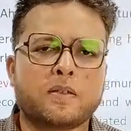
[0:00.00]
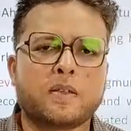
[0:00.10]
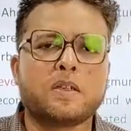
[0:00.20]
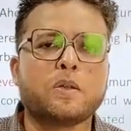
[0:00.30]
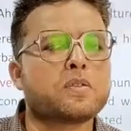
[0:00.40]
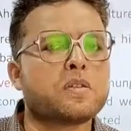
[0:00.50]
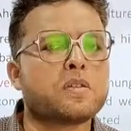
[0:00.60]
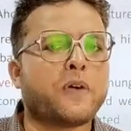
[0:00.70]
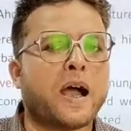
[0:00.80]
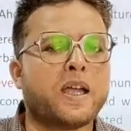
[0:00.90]
the use
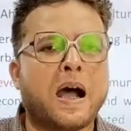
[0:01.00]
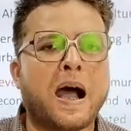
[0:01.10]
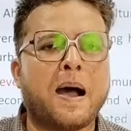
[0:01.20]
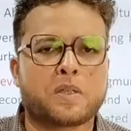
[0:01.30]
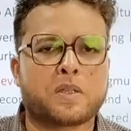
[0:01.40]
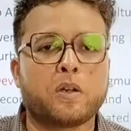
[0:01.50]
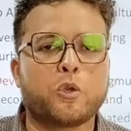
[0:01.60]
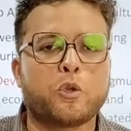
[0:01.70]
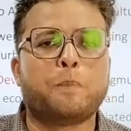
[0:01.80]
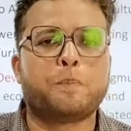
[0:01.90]
of firearms or
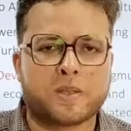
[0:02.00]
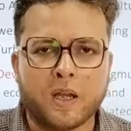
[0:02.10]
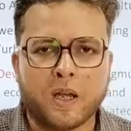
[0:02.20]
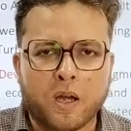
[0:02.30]
toops.